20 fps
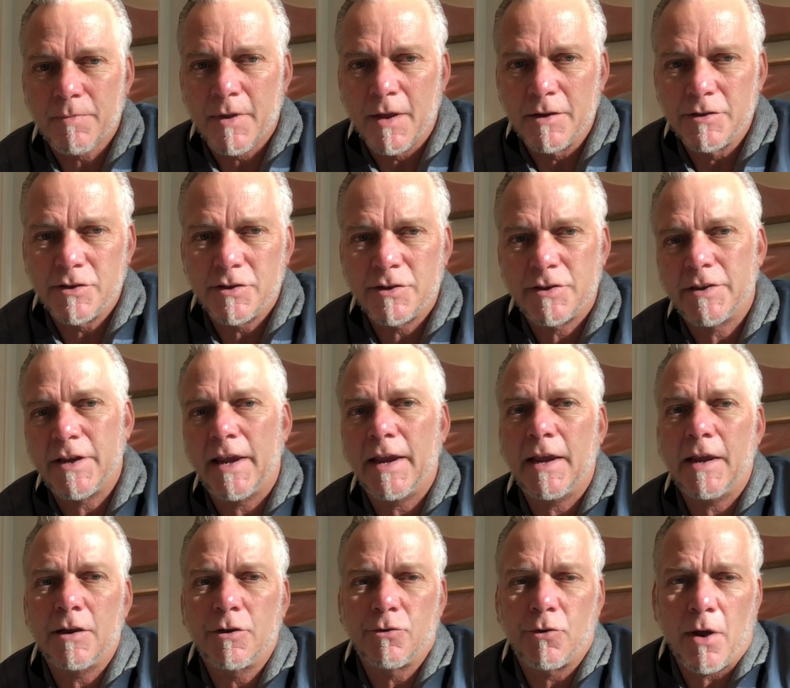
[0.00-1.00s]

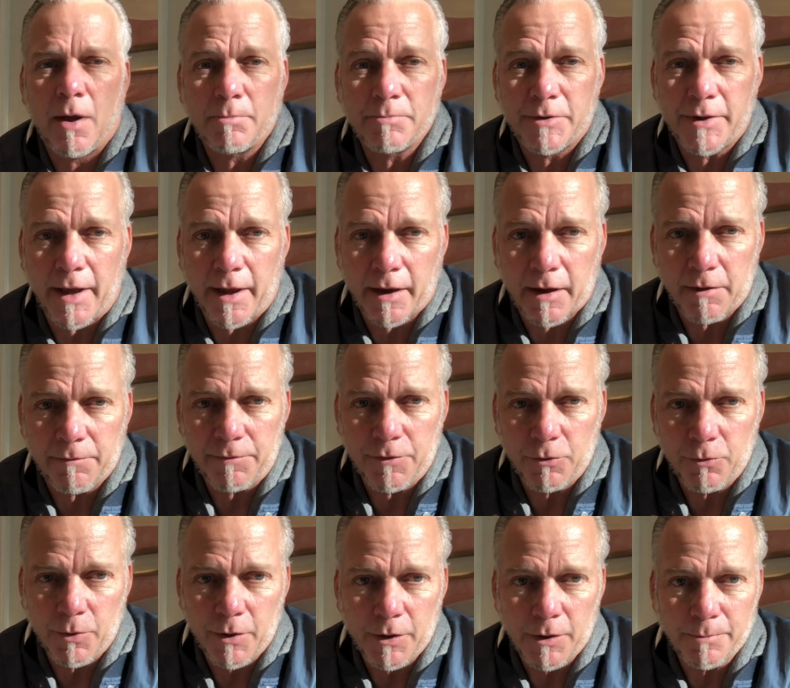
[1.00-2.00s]
singing drum tech, if you
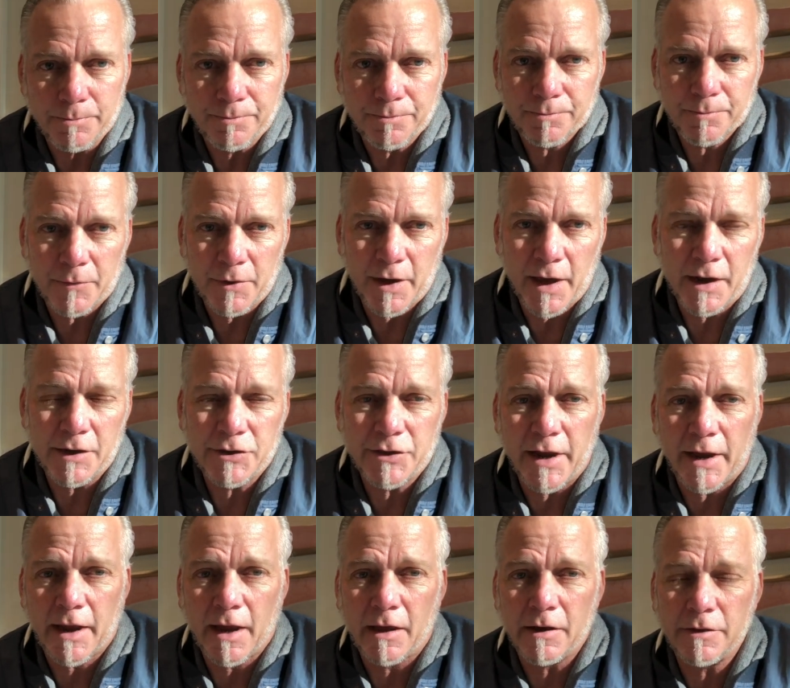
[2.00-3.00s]
will. You got to
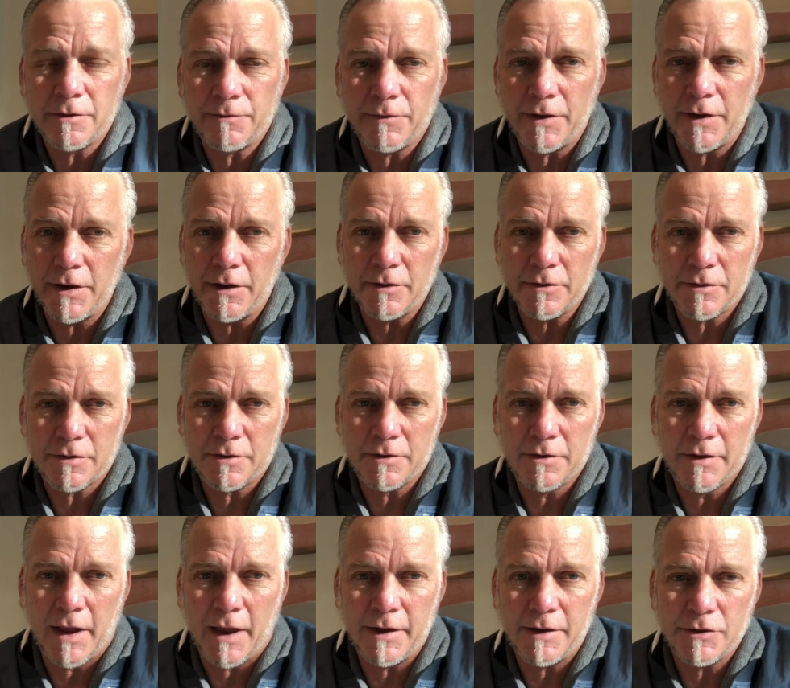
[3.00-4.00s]
check out his videos.
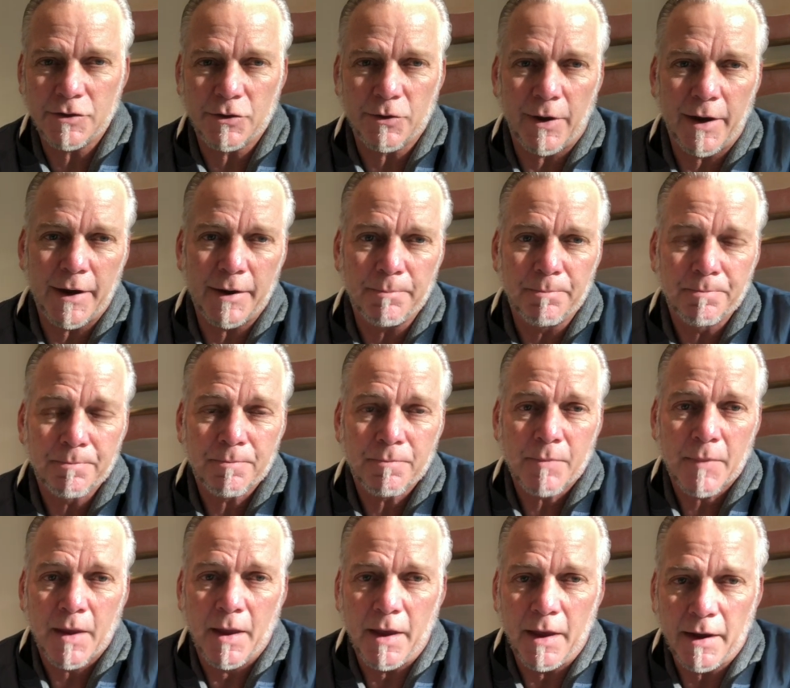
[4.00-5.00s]
Kenny's great.
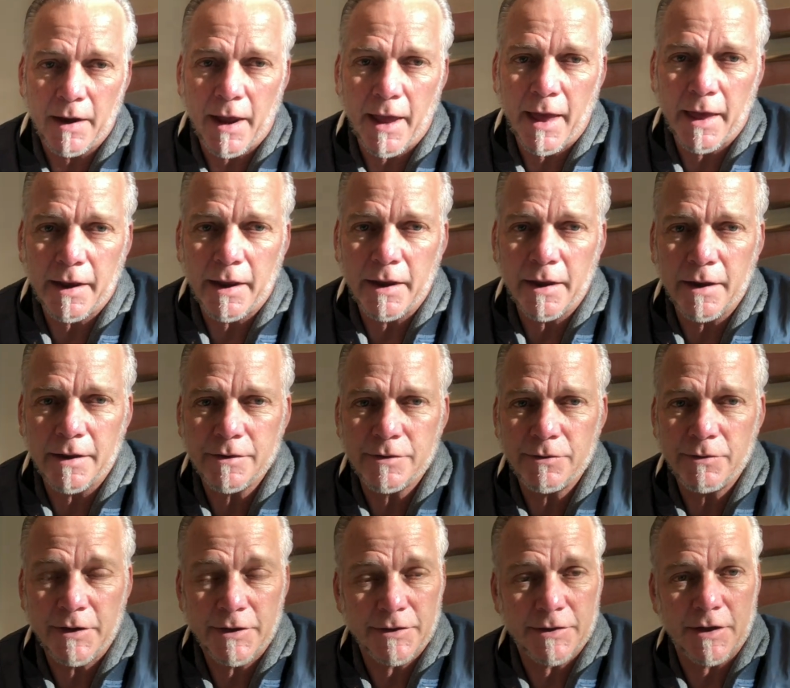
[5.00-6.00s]
And I had a
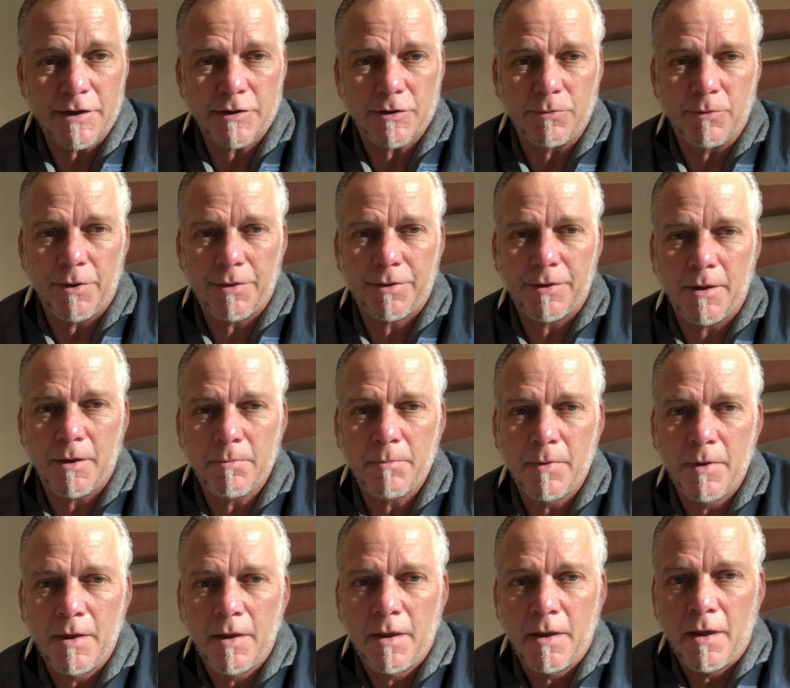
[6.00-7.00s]
tuning session with him,
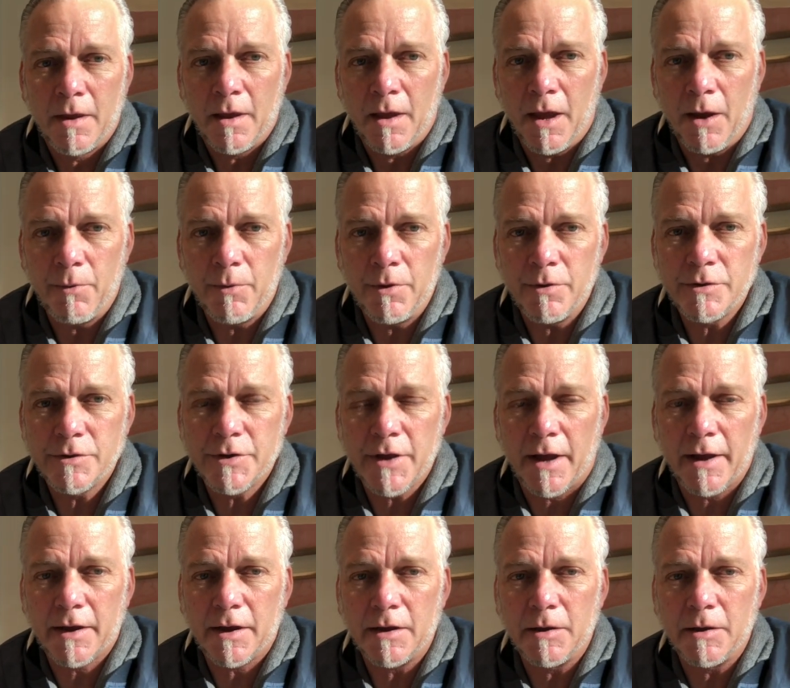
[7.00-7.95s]
and we were talking